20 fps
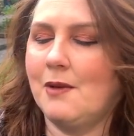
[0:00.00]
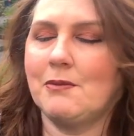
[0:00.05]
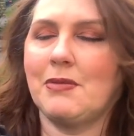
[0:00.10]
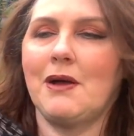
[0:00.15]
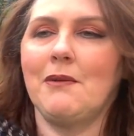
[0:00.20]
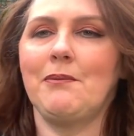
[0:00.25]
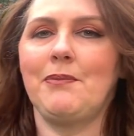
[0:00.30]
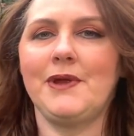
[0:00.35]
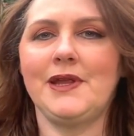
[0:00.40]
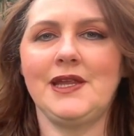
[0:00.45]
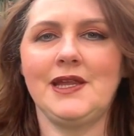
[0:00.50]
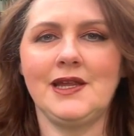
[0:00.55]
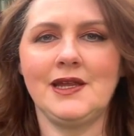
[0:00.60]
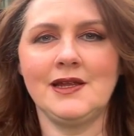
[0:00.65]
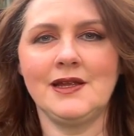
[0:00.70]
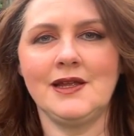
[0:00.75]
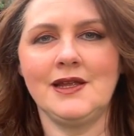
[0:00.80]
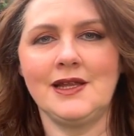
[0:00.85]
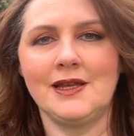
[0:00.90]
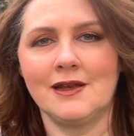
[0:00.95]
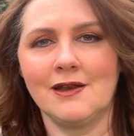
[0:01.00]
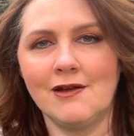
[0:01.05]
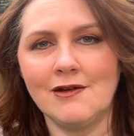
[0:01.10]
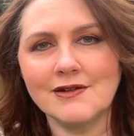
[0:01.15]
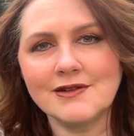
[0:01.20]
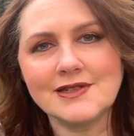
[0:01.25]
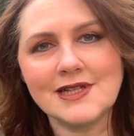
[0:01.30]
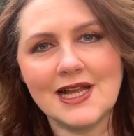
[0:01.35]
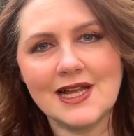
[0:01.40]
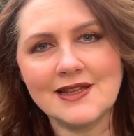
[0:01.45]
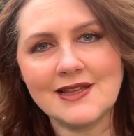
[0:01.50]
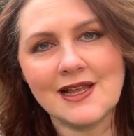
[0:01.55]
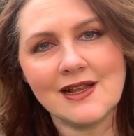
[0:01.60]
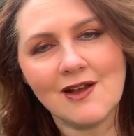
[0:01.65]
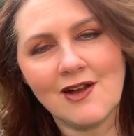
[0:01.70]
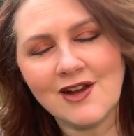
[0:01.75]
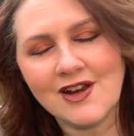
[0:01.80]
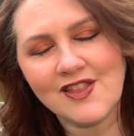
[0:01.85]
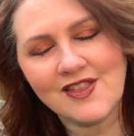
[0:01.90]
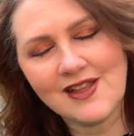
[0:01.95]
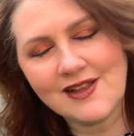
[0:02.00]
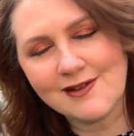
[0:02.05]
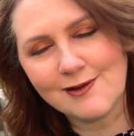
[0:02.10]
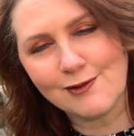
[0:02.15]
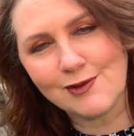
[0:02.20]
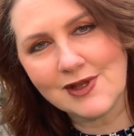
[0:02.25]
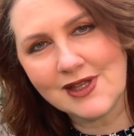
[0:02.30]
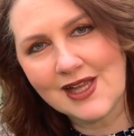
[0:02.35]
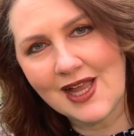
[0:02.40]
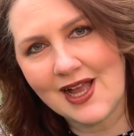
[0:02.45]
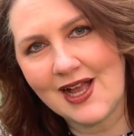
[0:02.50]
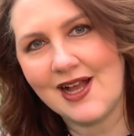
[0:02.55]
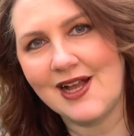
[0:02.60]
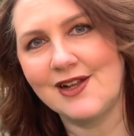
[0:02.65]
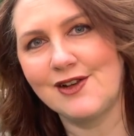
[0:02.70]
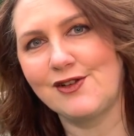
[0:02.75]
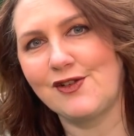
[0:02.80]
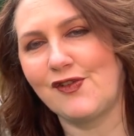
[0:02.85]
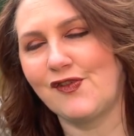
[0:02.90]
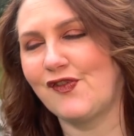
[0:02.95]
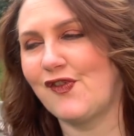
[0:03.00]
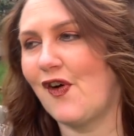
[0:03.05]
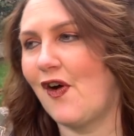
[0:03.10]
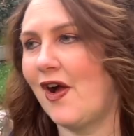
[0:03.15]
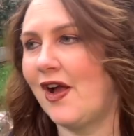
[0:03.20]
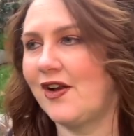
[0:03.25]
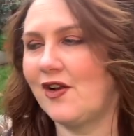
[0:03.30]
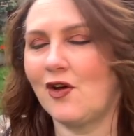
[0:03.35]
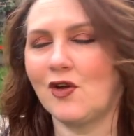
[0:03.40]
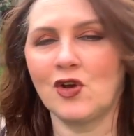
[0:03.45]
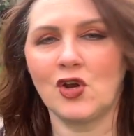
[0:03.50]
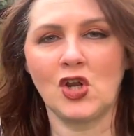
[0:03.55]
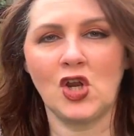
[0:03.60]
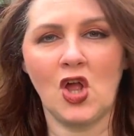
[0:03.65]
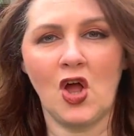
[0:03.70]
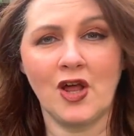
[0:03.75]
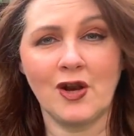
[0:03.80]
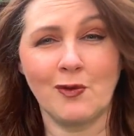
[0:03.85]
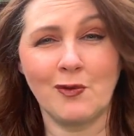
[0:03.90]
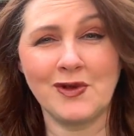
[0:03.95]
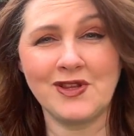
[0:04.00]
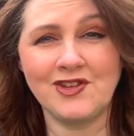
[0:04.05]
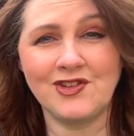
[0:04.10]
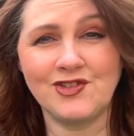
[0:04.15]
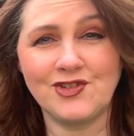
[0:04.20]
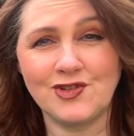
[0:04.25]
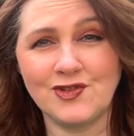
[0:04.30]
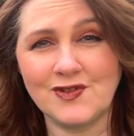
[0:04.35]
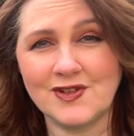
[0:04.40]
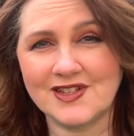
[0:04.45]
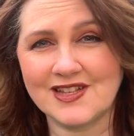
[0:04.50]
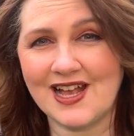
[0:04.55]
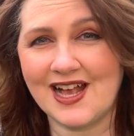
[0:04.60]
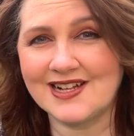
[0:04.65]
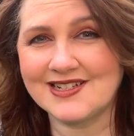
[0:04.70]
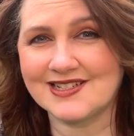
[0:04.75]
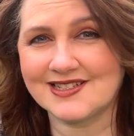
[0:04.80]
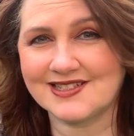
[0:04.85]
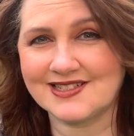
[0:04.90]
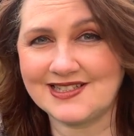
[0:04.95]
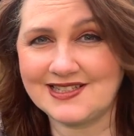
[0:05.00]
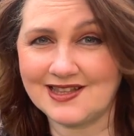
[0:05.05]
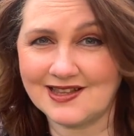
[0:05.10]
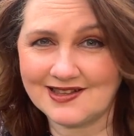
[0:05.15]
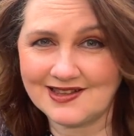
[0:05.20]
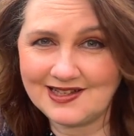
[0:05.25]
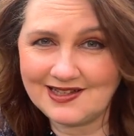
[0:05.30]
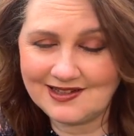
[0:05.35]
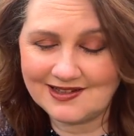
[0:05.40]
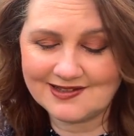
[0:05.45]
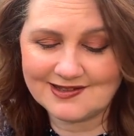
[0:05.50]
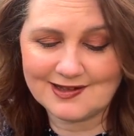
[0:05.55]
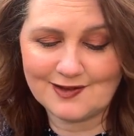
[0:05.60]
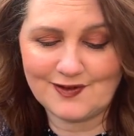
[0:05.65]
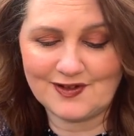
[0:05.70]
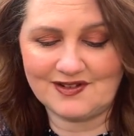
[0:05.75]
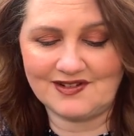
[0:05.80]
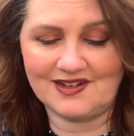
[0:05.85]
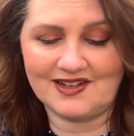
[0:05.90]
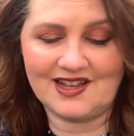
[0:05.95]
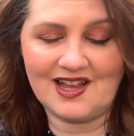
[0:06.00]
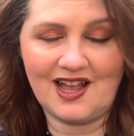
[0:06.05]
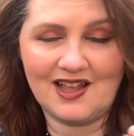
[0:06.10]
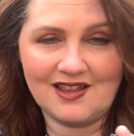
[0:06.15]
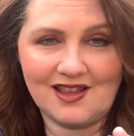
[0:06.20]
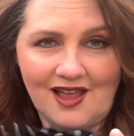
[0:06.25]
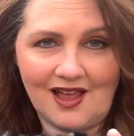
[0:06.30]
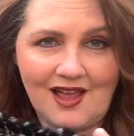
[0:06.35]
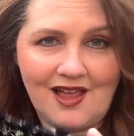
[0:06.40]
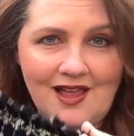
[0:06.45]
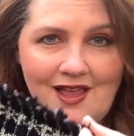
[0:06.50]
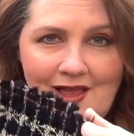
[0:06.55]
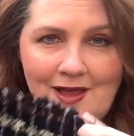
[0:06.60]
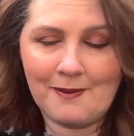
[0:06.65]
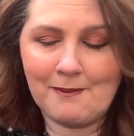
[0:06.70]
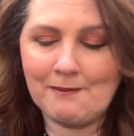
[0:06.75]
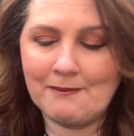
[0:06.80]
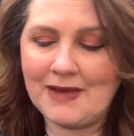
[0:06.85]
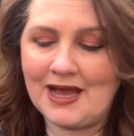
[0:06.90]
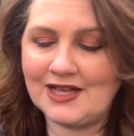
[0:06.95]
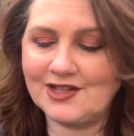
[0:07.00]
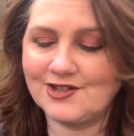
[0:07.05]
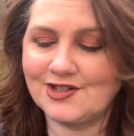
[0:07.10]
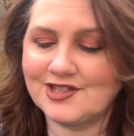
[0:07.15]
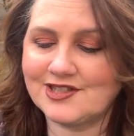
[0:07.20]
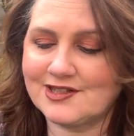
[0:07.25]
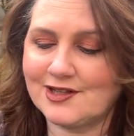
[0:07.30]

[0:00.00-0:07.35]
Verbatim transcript: But being in lockdown, that kind of thing's really hard to find online. And when you do, it's hard to see the thickness of it and the color match.